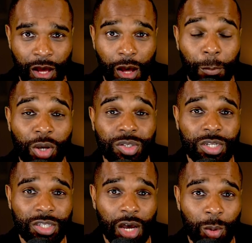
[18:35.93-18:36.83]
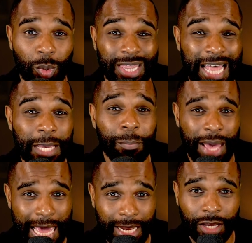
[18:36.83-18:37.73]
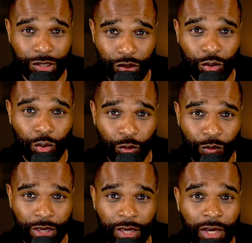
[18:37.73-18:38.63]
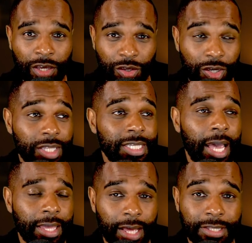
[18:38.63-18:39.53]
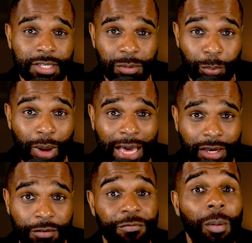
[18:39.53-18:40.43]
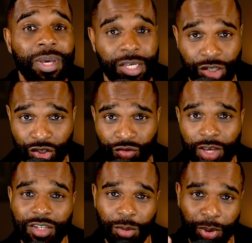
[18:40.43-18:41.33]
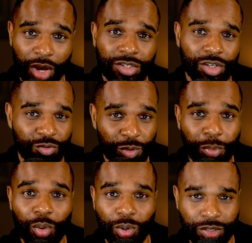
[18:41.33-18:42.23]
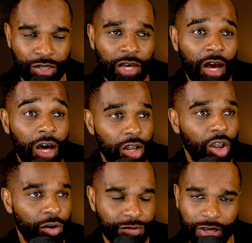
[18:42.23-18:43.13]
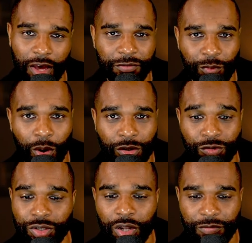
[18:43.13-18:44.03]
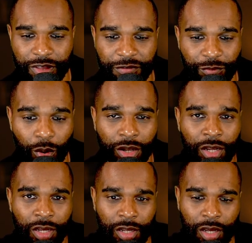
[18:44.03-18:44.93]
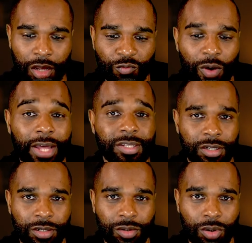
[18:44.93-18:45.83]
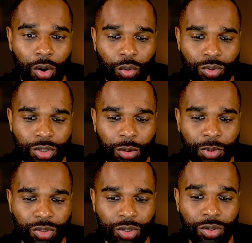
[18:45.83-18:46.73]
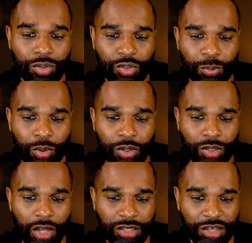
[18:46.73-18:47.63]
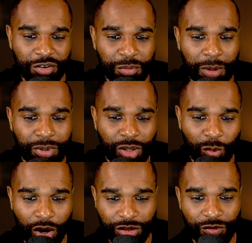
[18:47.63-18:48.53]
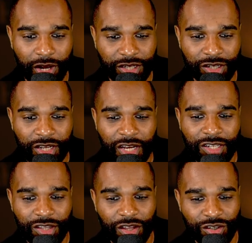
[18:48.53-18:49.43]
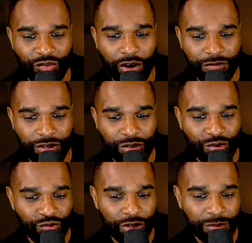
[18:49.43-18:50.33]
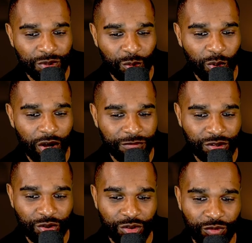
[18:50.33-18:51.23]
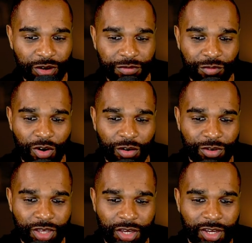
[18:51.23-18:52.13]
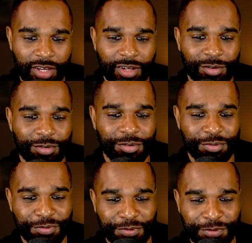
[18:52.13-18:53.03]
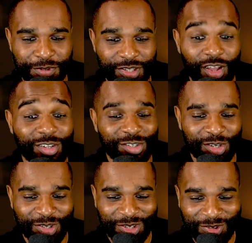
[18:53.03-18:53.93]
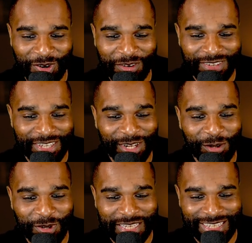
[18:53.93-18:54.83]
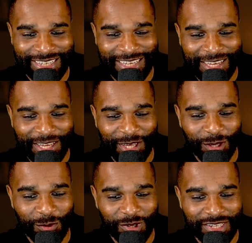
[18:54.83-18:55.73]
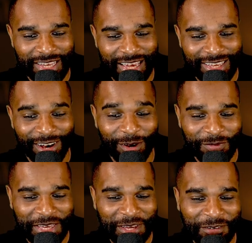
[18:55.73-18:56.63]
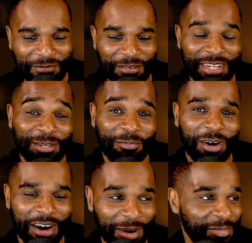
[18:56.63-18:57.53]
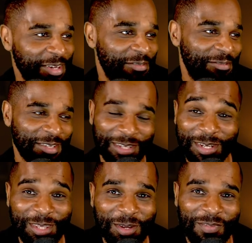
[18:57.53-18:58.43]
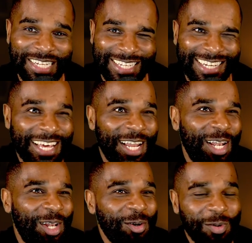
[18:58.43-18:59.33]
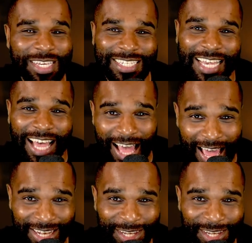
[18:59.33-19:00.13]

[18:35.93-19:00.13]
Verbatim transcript: And most of the time, when they pen a story, you can take that to the bank from history as a person who reports and loves F1 or has loved F1 and read Auto Motor and Sport as long as I can remember. Noir, you're a legend. It's not the driver who dreamed to work for Scuderia Ferrari. Oof, it's not just the drivers and Lewis you would say, I'm here for it, what? I'm here for it. Too. Can you imagine? Lewis and